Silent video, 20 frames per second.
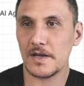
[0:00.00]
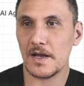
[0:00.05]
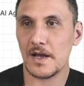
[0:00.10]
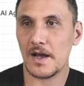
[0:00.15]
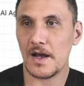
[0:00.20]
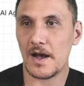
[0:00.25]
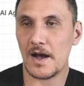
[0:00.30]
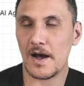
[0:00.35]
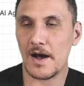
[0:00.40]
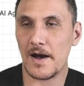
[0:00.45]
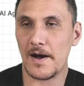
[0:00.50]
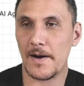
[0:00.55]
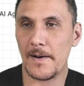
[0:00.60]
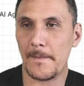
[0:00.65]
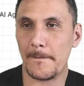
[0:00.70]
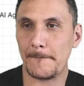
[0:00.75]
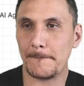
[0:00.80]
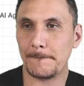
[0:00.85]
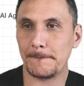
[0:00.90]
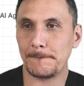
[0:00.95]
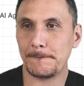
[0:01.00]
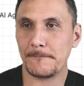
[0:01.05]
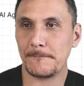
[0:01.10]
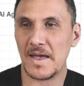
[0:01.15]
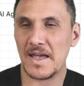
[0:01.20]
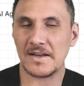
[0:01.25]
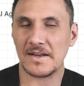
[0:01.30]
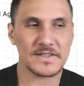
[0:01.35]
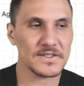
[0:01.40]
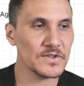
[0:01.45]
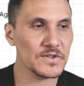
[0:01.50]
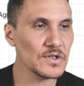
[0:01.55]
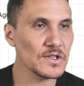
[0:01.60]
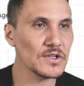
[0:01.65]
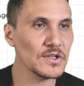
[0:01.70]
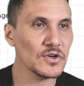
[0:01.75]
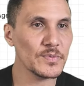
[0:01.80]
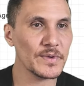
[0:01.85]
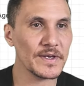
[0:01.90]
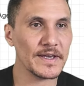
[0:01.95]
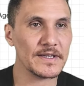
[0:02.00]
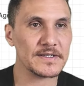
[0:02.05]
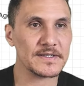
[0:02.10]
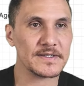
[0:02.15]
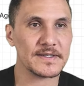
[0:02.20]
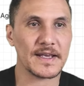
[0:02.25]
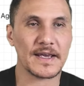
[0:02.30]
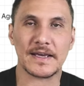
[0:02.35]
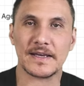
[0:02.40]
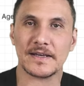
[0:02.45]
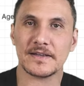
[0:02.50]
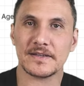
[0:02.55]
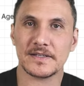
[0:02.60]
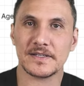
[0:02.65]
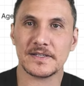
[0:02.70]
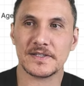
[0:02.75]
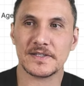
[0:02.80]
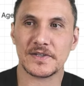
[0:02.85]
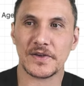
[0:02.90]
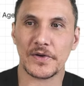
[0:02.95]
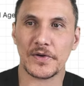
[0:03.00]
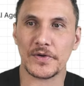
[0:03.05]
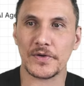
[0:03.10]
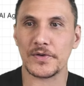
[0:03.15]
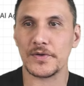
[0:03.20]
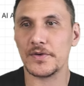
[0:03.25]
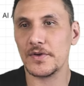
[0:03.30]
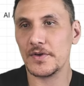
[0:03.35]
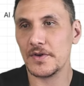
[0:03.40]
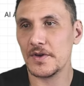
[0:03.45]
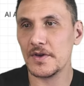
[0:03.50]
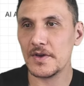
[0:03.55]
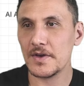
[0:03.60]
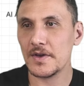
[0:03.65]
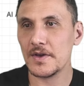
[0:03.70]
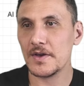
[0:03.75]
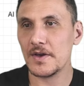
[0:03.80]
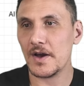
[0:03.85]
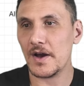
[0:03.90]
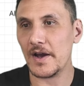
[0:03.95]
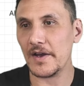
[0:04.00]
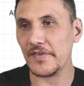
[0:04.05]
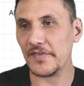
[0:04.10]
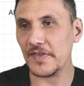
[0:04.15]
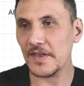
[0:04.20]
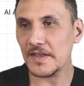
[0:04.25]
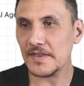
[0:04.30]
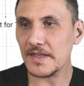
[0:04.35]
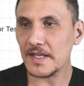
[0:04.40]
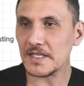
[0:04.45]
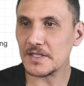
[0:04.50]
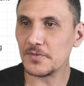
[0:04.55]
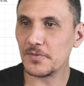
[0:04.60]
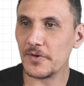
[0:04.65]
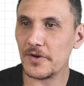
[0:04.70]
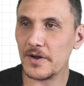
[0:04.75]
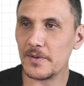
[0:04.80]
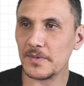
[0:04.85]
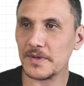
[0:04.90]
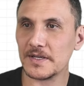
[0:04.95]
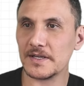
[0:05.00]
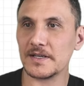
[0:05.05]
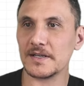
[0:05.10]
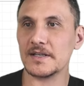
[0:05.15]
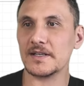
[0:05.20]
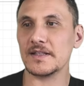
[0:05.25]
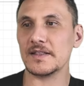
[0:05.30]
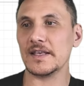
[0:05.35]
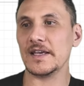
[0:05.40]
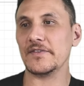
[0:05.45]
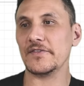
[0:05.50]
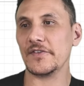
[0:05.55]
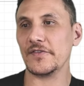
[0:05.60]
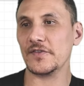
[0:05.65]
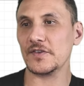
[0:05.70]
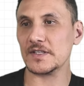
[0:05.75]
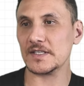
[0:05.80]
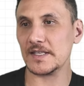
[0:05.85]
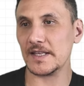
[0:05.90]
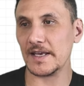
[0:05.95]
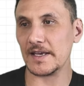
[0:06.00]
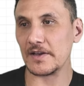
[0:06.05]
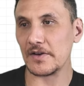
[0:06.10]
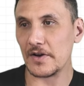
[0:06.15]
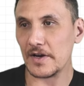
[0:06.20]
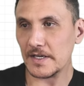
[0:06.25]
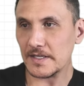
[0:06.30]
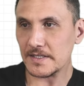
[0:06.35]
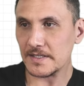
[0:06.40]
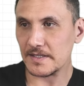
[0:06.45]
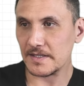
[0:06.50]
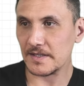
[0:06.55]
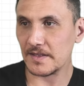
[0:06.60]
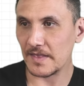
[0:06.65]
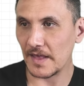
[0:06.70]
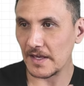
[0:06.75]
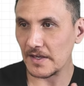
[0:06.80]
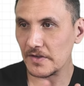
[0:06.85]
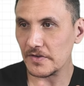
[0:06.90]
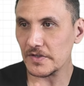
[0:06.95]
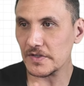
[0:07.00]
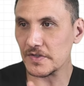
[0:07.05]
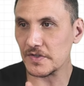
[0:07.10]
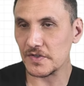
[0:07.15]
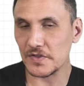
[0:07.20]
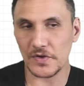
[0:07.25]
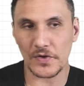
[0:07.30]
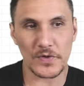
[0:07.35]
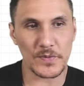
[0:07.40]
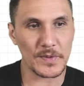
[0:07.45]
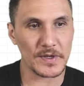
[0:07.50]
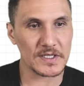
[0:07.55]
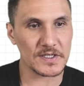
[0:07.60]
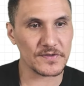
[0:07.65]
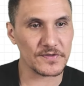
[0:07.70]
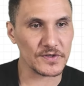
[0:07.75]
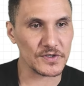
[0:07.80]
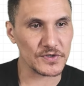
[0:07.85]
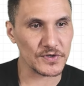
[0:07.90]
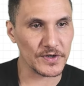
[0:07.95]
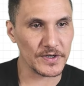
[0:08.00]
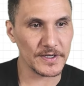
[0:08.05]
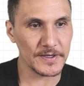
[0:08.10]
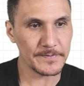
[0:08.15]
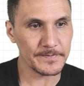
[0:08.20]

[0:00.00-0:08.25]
and just doing a little bit each day. So I think that's where I'm gonna leave it for today, guys. Thank you so much for joining.